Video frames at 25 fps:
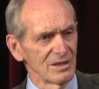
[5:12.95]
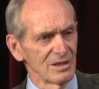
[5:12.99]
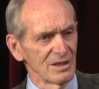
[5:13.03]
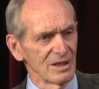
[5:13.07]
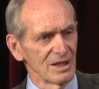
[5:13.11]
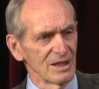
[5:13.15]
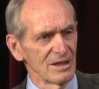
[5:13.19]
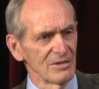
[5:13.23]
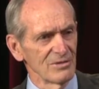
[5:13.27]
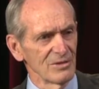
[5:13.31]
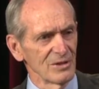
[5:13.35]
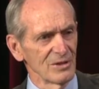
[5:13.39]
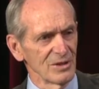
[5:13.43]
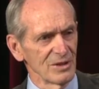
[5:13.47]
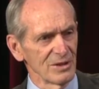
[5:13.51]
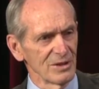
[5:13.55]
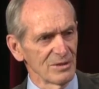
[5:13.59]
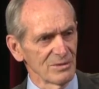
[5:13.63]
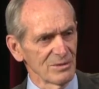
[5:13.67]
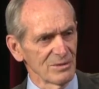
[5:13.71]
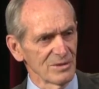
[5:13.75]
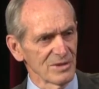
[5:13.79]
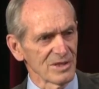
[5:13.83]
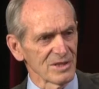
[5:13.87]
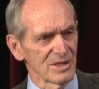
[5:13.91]
the level
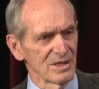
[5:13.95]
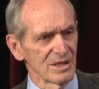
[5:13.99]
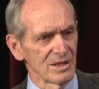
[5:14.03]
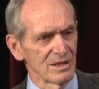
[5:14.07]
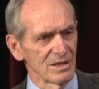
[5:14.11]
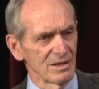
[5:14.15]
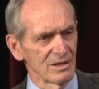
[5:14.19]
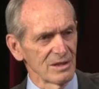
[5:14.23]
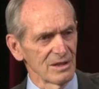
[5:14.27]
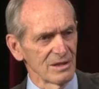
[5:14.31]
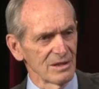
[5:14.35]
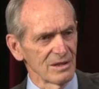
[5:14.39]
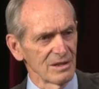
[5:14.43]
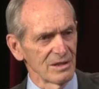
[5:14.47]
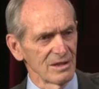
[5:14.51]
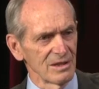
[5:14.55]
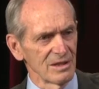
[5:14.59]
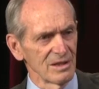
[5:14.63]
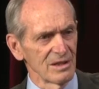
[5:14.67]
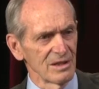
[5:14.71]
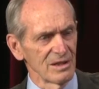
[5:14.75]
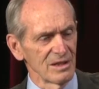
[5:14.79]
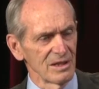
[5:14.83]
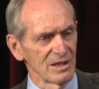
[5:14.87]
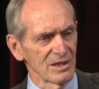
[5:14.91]
that was uh,
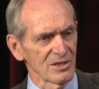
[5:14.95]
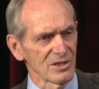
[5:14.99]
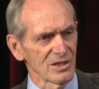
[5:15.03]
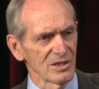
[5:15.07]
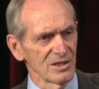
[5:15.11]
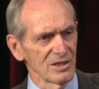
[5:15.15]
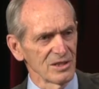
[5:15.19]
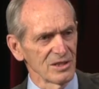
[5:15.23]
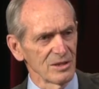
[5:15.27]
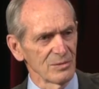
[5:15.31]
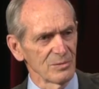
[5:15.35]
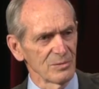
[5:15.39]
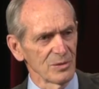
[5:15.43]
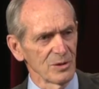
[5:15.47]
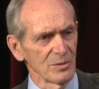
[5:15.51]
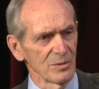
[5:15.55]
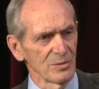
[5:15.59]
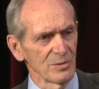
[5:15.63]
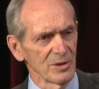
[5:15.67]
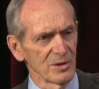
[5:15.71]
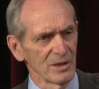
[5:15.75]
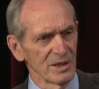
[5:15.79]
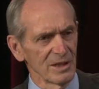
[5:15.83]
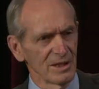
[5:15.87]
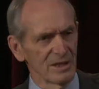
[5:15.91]
initially
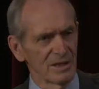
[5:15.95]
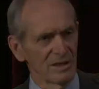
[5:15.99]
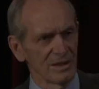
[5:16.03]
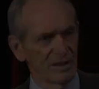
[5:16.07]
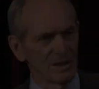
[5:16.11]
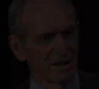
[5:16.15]
appropriated.